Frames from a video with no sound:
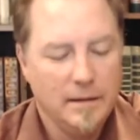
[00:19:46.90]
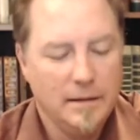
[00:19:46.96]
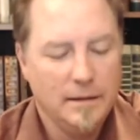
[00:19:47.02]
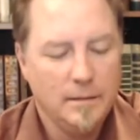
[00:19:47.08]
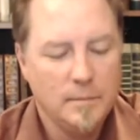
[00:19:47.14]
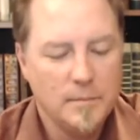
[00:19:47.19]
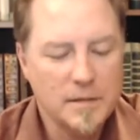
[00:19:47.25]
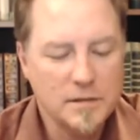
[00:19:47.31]

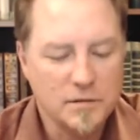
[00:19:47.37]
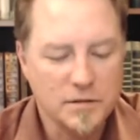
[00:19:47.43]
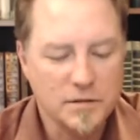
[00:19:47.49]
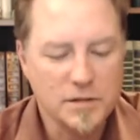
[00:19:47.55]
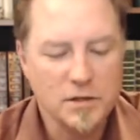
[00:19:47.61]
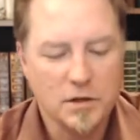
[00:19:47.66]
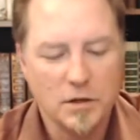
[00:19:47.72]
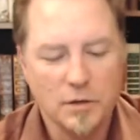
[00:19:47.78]
Mr.
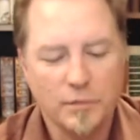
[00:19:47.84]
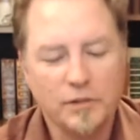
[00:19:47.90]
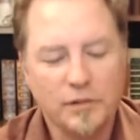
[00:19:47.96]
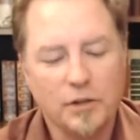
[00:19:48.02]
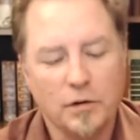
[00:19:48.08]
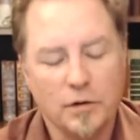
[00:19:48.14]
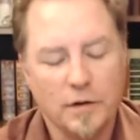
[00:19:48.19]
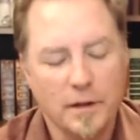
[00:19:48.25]
Sir
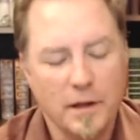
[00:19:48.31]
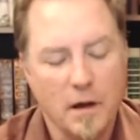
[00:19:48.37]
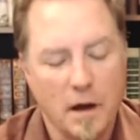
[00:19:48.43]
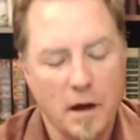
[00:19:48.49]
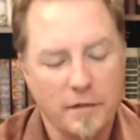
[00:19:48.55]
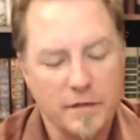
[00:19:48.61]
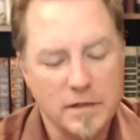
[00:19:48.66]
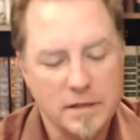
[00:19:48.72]
returned to the
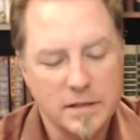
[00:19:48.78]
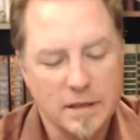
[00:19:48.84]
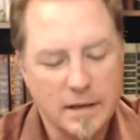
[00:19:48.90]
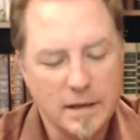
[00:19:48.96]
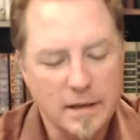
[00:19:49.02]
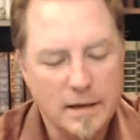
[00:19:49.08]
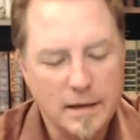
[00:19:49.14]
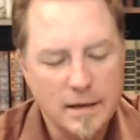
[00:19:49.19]
office.
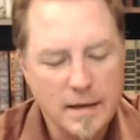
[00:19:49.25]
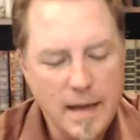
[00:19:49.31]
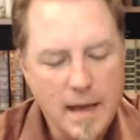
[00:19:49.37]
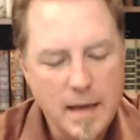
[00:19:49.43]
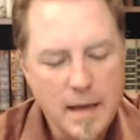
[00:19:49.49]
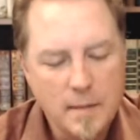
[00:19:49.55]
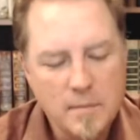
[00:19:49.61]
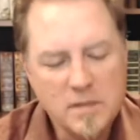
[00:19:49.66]

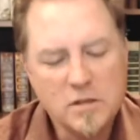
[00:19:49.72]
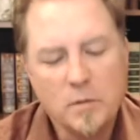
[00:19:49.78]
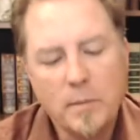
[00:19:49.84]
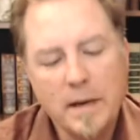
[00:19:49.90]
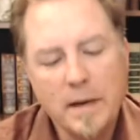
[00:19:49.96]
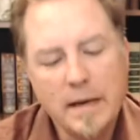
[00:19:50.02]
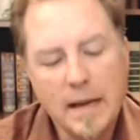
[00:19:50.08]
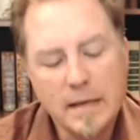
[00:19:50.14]
Mr.
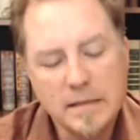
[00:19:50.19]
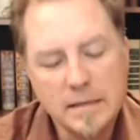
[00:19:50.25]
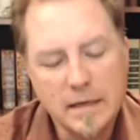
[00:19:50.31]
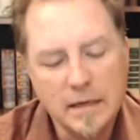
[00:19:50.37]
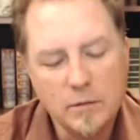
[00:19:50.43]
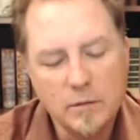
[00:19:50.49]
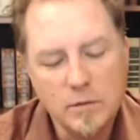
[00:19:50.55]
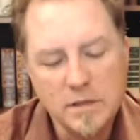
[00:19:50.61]

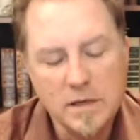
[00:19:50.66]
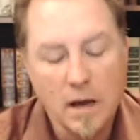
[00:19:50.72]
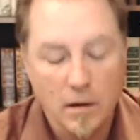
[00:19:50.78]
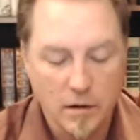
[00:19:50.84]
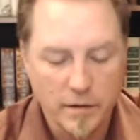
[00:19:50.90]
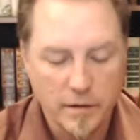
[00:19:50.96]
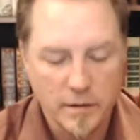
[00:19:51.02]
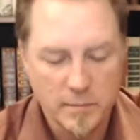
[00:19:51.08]
Pendanski was
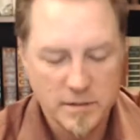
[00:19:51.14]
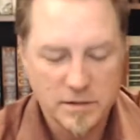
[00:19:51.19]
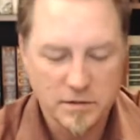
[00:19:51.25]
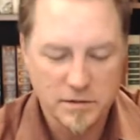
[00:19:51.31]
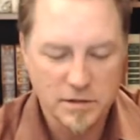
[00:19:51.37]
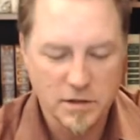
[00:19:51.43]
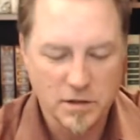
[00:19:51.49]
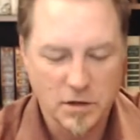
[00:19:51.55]
younger than
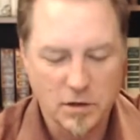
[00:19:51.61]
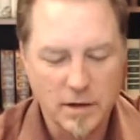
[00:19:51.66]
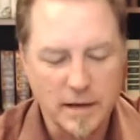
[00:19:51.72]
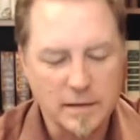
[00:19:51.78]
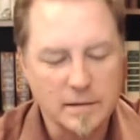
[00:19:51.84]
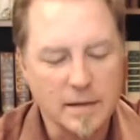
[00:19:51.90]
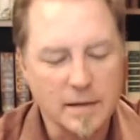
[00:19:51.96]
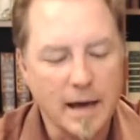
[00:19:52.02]
Mr. Sir
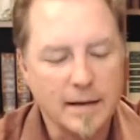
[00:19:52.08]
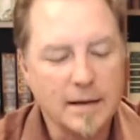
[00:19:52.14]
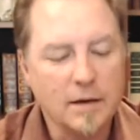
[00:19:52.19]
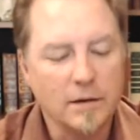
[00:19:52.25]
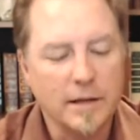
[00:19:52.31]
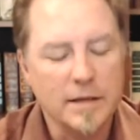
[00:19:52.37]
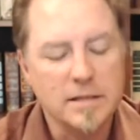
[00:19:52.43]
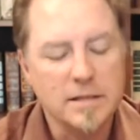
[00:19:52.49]
and not
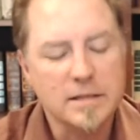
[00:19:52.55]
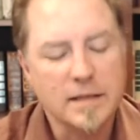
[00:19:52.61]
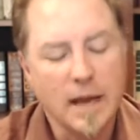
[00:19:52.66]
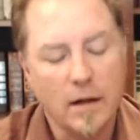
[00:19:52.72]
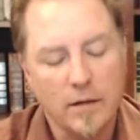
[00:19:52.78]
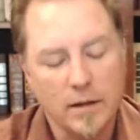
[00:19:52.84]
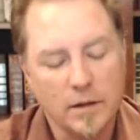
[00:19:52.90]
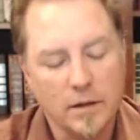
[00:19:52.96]
nearly as
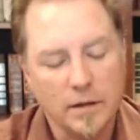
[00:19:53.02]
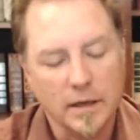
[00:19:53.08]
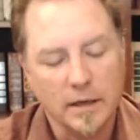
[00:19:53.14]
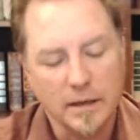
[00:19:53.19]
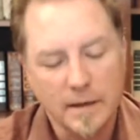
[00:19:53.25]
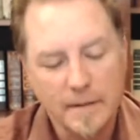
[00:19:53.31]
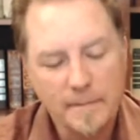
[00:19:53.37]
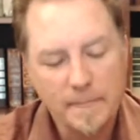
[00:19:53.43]
scary
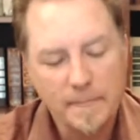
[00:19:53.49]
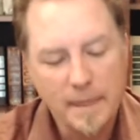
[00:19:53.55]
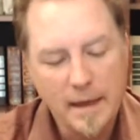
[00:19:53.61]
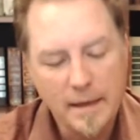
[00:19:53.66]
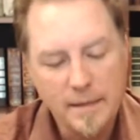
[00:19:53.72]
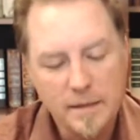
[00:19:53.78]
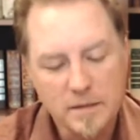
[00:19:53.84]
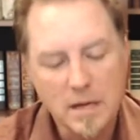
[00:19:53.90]
looking.
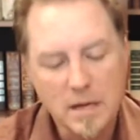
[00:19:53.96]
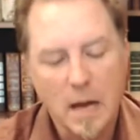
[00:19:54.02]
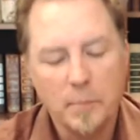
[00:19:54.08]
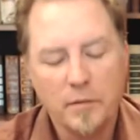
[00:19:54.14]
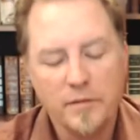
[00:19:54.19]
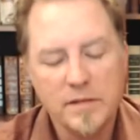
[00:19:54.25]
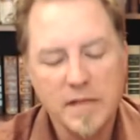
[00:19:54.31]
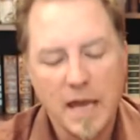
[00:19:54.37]
The top
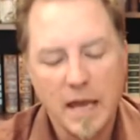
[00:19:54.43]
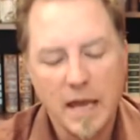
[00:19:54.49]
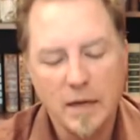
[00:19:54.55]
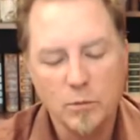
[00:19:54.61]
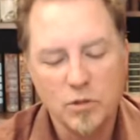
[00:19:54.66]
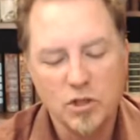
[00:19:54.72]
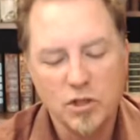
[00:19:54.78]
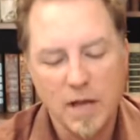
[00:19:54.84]
of his
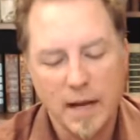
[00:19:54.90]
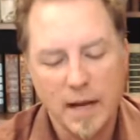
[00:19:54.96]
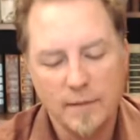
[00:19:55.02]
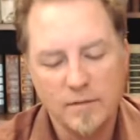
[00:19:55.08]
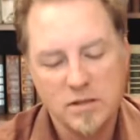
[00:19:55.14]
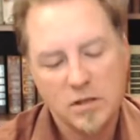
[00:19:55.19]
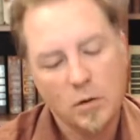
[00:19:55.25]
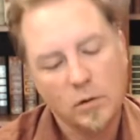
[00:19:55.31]
head was
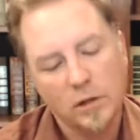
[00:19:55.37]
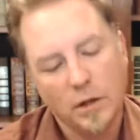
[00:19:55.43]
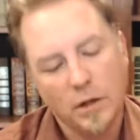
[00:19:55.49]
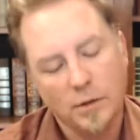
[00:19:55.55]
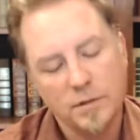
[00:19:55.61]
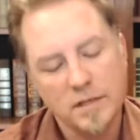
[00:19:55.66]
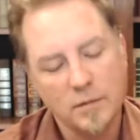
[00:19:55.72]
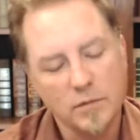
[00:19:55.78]
shaved so
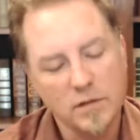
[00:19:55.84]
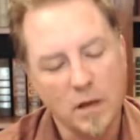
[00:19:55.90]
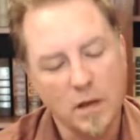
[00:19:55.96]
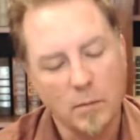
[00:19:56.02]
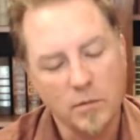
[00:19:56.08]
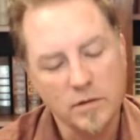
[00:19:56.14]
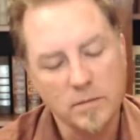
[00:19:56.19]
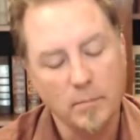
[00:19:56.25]
close it was
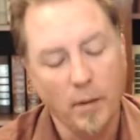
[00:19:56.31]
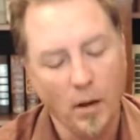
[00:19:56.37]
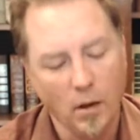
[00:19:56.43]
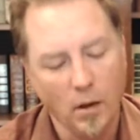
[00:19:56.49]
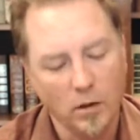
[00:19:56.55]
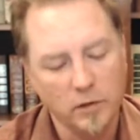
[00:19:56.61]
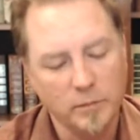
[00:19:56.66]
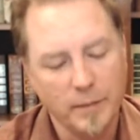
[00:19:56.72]
almost
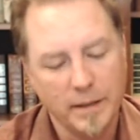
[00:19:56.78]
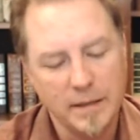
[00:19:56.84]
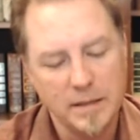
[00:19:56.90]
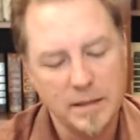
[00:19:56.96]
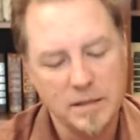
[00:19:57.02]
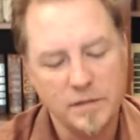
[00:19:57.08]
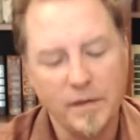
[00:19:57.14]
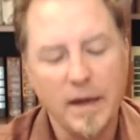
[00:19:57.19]
bald, but
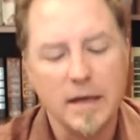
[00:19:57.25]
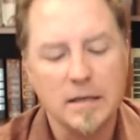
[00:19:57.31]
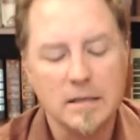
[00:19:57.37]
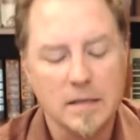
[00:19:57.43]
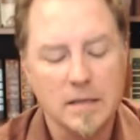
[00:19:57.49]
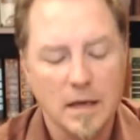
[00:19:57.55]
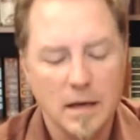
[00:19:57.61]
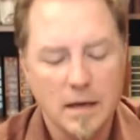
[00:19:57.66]
his
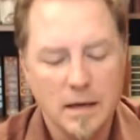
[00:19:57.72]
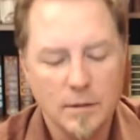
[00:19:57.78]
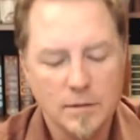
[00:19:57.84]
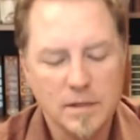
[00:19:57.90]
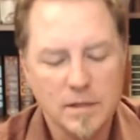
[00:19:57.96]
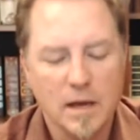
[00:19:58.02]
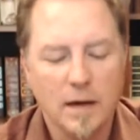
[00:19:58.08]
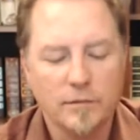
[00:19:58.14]
face
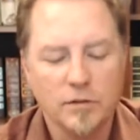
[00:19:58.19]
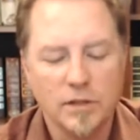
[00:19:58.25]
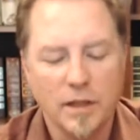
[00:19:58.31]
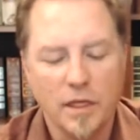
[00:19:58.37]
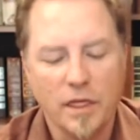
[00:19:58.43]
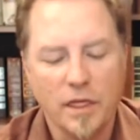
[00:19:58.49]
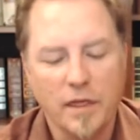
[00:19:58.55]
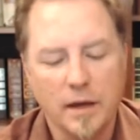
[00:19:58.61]
was covered
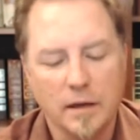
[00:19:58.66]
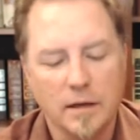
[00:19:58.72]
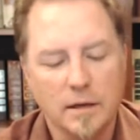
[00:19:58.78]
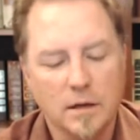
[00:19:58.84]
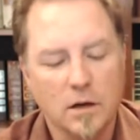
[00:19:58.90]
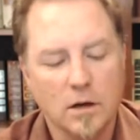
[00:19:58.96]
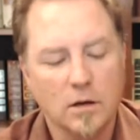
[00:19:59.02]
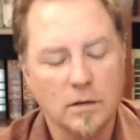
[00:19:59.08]
in thick,
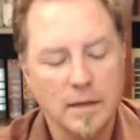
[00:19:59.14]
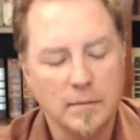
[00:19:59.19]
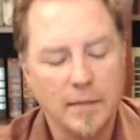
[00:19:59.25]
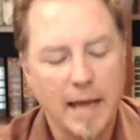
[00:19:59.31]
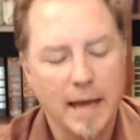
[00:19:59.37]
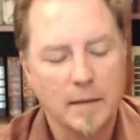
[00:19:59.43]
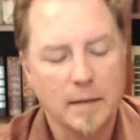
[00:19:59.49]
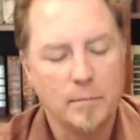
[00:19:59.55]
curly
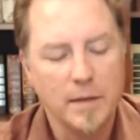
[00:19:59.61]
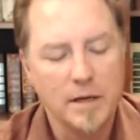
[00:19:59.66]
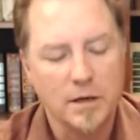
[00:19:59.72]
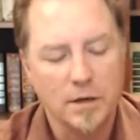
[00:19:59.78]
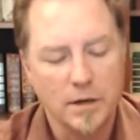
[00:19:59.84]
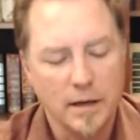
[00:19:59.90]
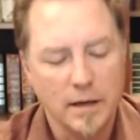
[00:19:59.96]
black beard.